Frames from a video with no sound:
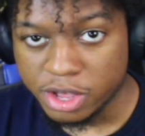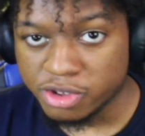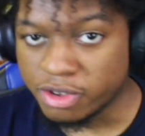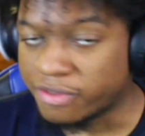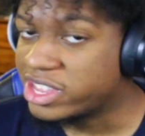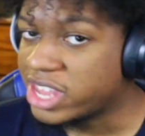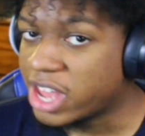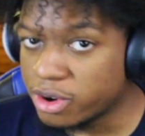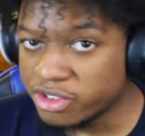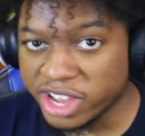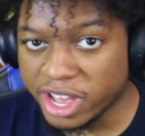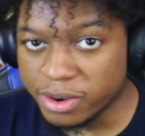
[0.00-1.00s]
So if it's not on
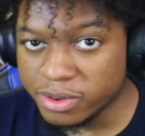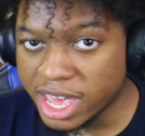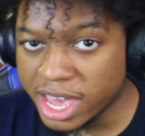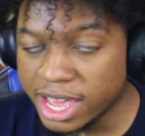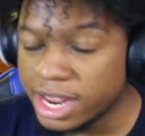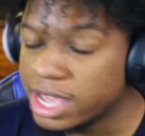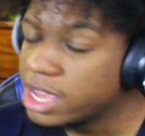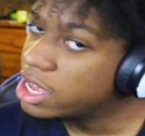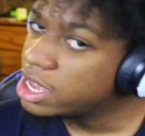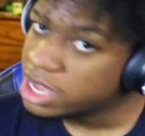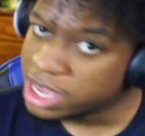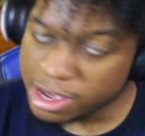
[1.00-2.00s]
the channel yet,
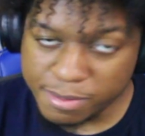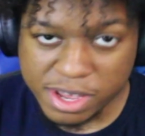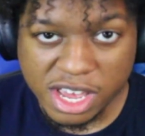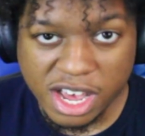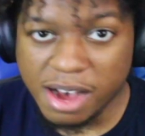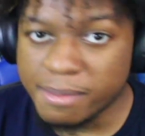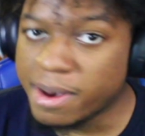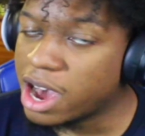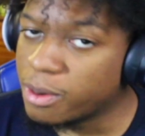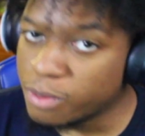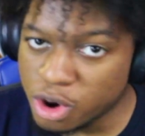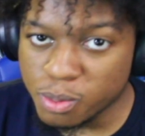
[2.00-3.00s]
hit me up. I
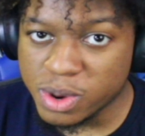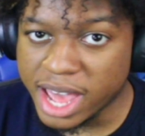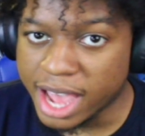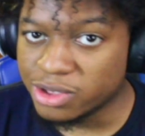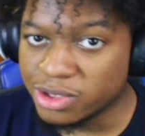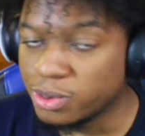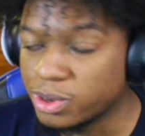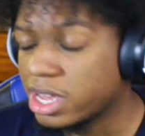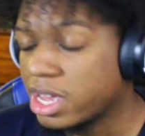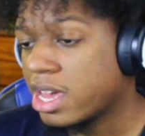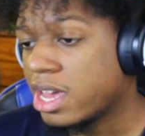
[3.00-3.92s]
will react to it.